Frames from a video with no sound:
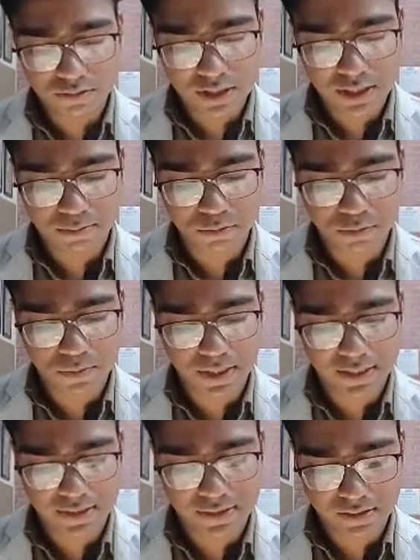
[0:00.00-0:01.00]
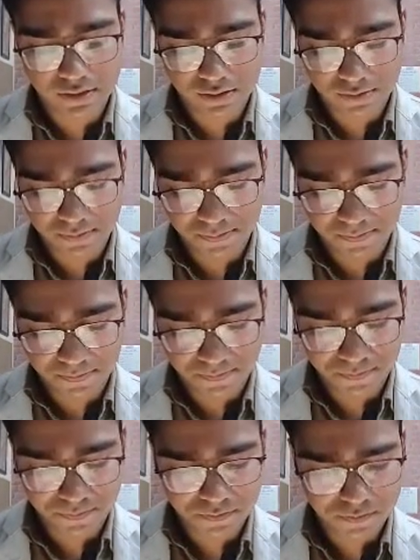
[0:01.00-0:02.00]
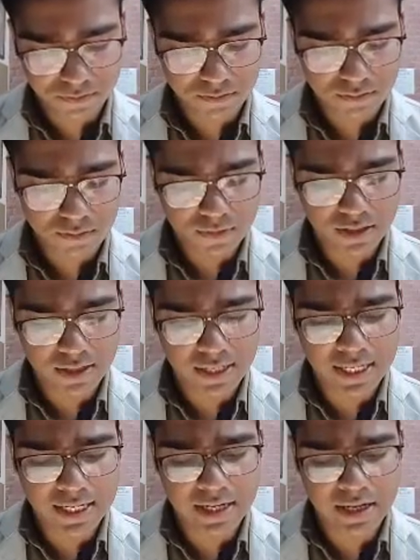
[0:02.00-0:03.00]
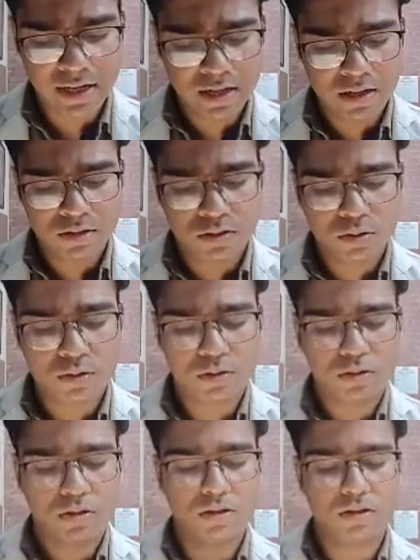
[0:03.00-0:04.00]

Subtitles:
of the hemoptysis, right? So